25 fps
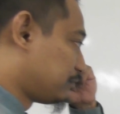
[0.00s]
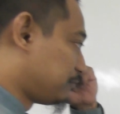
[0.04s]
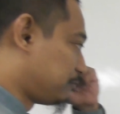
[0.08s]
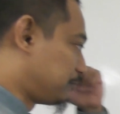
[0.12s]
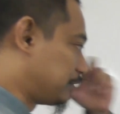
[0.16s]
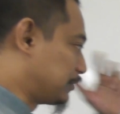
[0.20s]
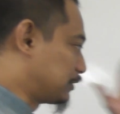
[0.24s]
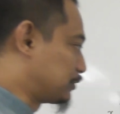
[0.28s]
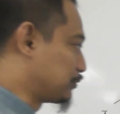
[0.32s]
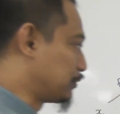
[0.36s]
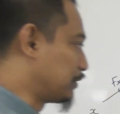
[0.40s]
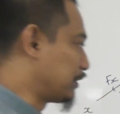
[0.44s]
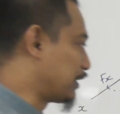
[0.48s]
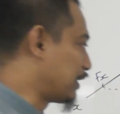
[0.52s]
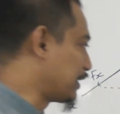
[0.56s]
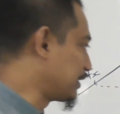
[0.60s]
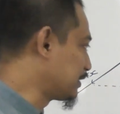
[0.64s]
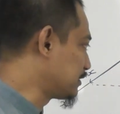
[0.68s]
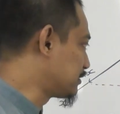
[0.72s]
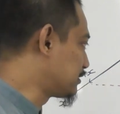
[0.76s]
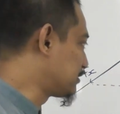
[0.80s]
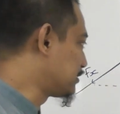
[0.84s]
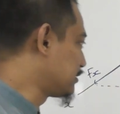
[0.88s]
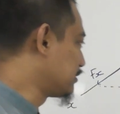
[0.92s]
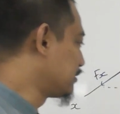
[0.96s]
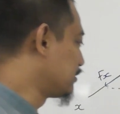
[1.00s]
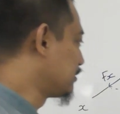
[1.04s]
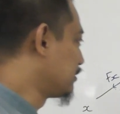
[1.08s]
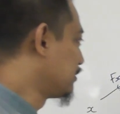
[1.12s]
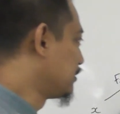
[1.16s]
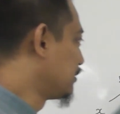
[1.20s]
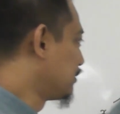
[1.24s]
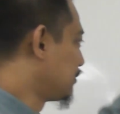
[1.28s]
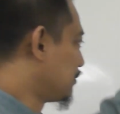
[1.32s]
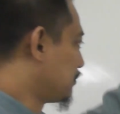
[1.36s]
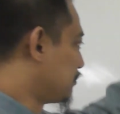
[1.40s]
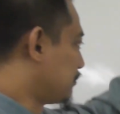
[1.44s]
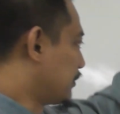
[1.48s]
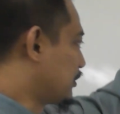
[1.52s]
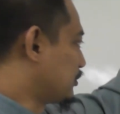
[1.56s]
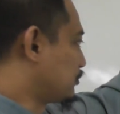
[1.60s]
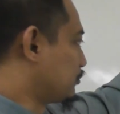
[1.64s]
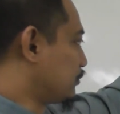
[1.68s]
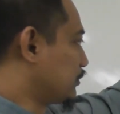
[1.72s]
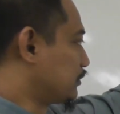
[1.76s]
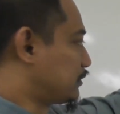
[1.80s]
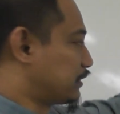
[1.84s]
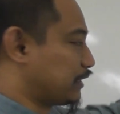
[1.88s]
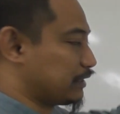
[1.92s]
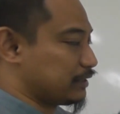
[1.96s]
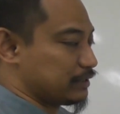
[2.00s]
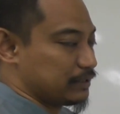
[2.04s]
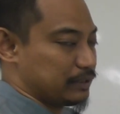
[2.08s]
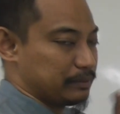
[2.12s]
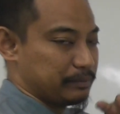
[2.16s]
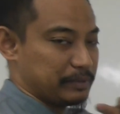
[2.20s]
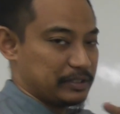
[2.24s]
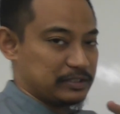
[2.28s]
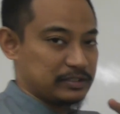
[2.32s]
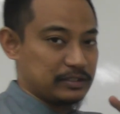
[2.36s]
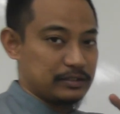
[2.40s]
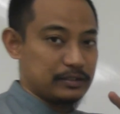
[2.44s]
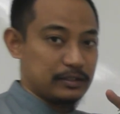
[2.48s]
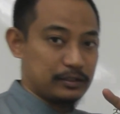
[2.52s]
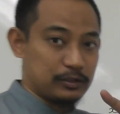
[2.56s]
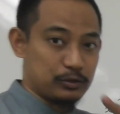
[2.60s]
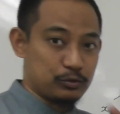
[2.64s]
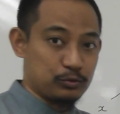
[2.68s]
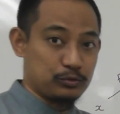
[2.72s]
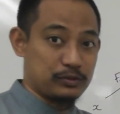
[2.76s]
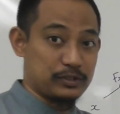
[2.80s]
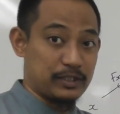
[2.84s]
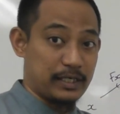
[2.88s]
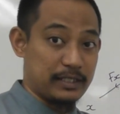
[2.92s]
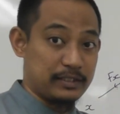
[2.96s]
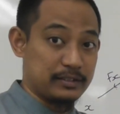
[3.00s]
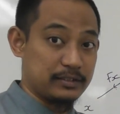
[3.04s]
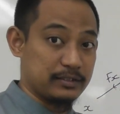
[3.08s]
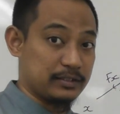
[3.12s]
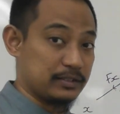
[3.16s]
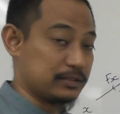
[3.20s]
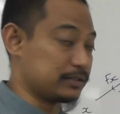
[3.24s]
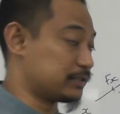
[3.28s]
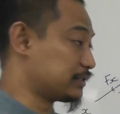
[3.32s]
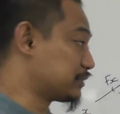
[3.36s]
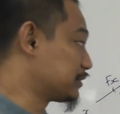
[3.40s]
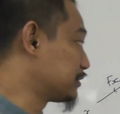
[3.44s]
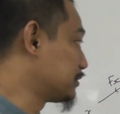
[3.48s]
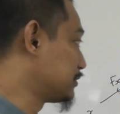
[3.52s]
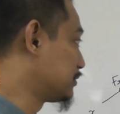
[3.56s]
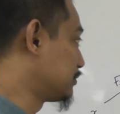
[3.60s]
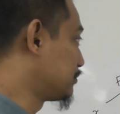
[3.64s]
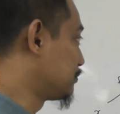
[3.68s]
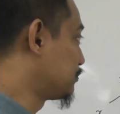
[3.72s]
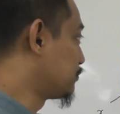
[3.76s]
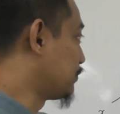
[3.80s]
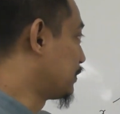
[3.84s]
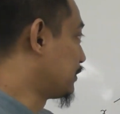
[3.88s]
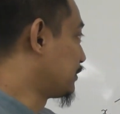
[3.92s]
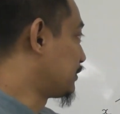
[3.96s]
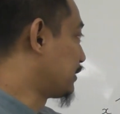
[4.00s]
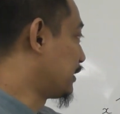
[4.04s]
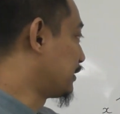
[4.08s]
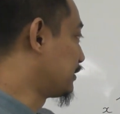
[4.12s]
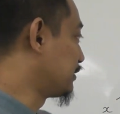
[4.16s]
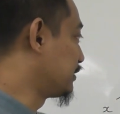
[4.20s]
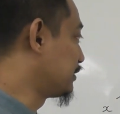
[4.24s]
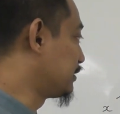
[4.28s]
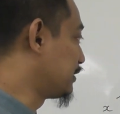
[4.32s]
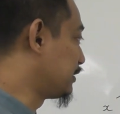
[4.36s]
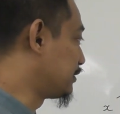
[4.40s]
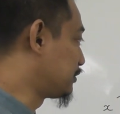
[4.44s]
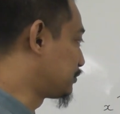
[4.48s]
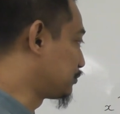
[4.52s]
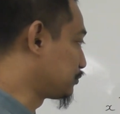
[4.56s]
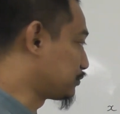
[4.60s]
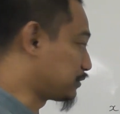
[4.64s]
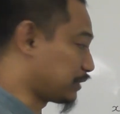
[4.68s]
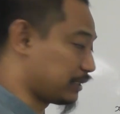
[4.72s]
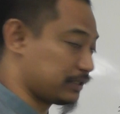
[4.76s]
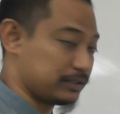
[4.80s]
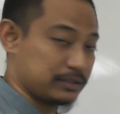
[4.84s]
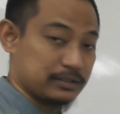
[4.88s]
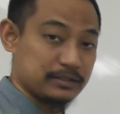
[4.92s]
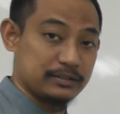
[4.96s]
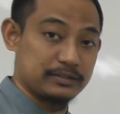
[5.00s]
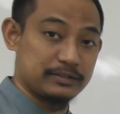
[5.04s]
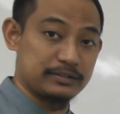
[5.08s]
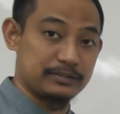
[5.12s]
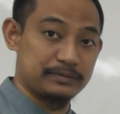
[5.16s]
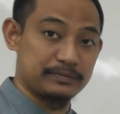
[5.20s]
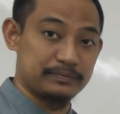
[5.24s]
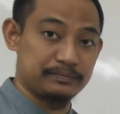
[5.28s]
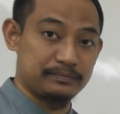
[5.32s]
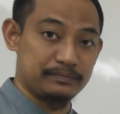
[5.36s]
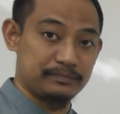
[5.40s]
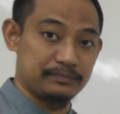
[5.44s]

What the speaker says: visualize, make sure you can imagine the two triangles, one triangle and two triangles,